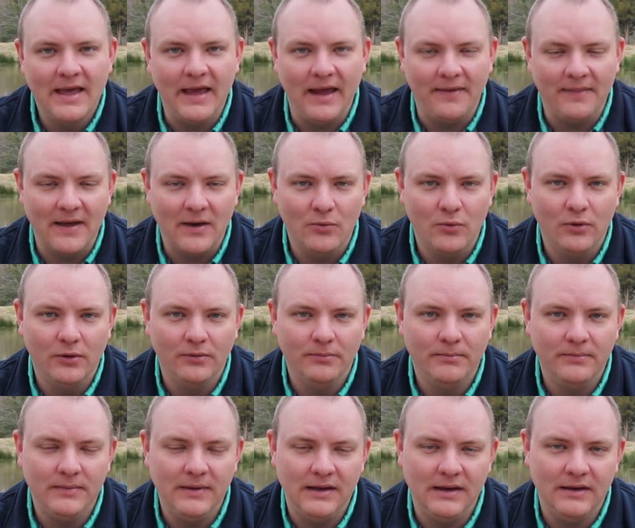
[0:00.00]
And that will
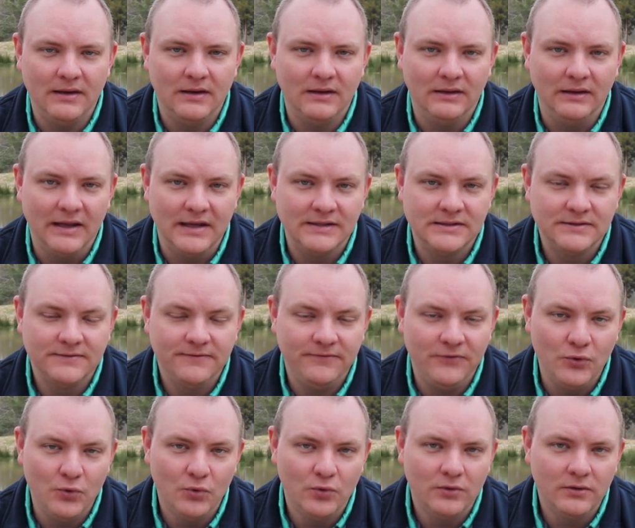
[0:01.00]
mean less
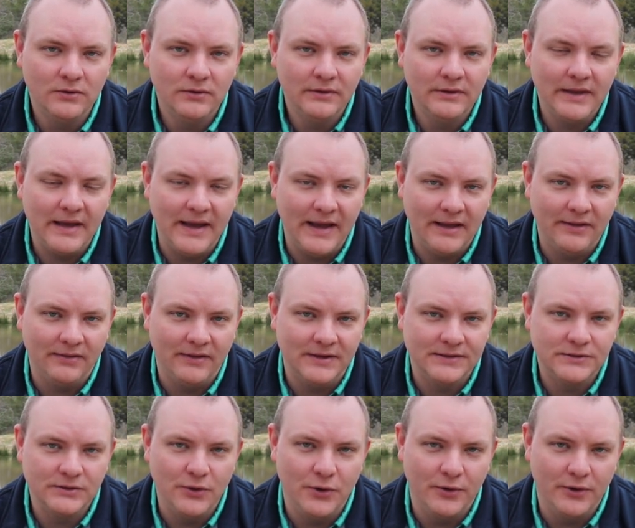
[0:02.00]
fuel and
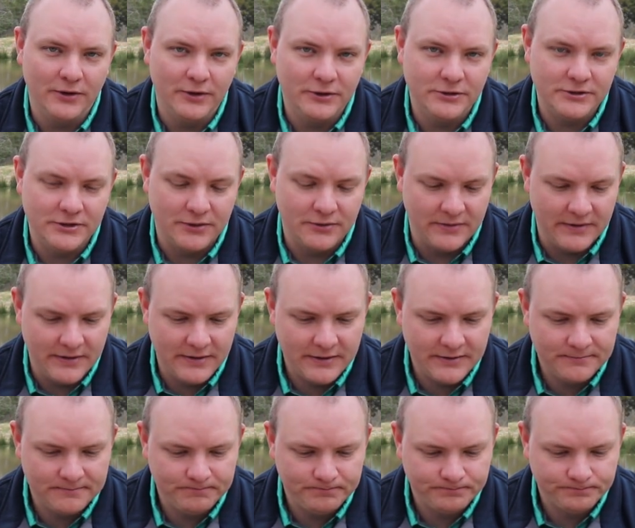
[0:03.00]
less load on your
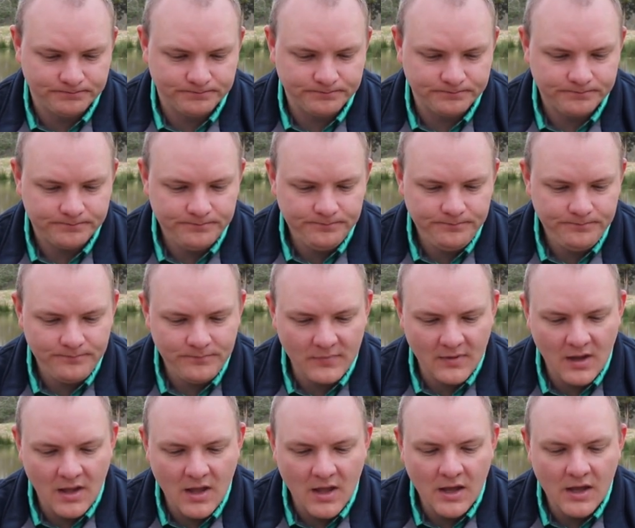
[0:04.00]
generator.
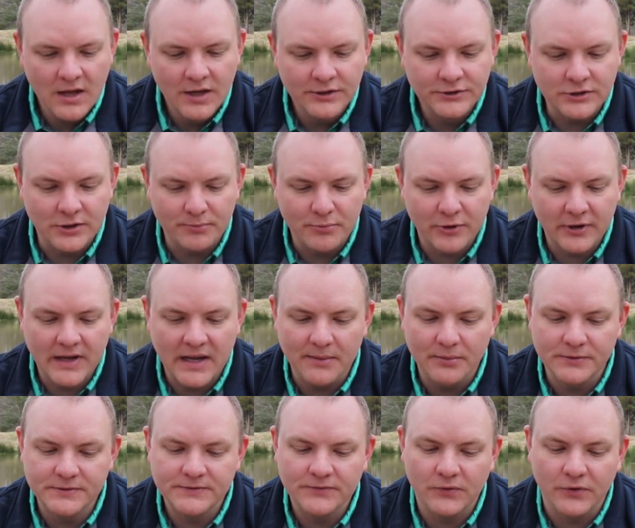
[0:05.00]
Jumper
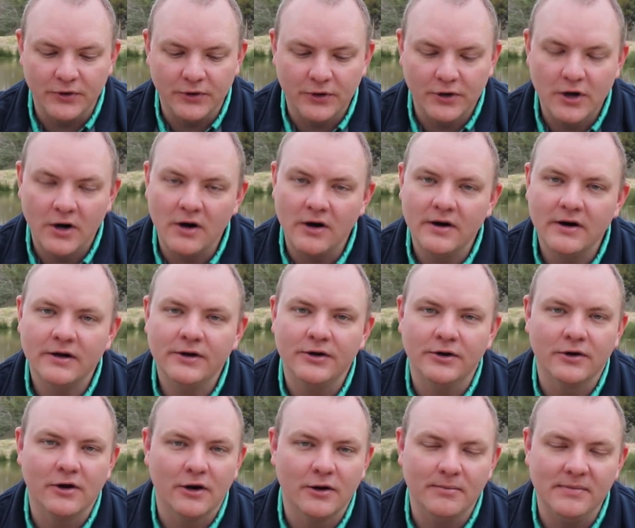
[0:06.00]
cables for your car.
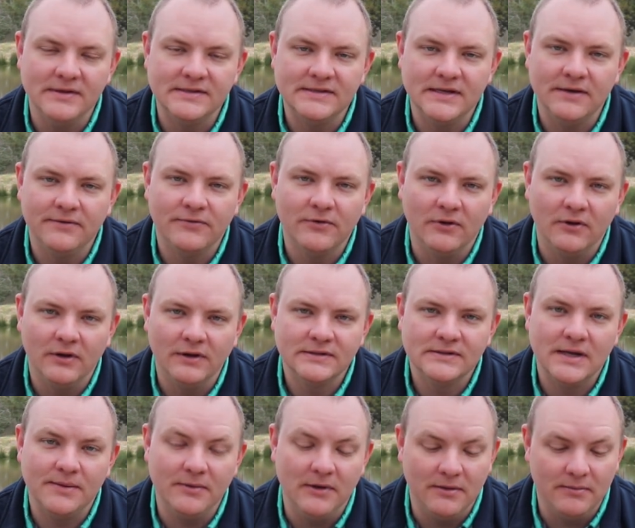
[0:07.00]
Your car can be sitting for a long
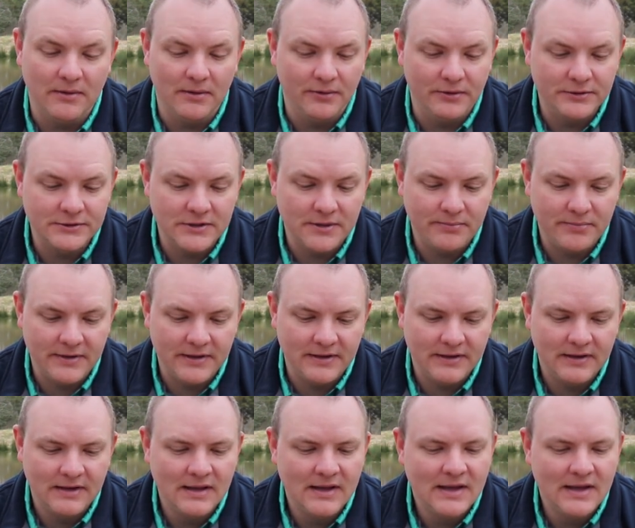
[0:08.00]
time, you need to be able to jump it.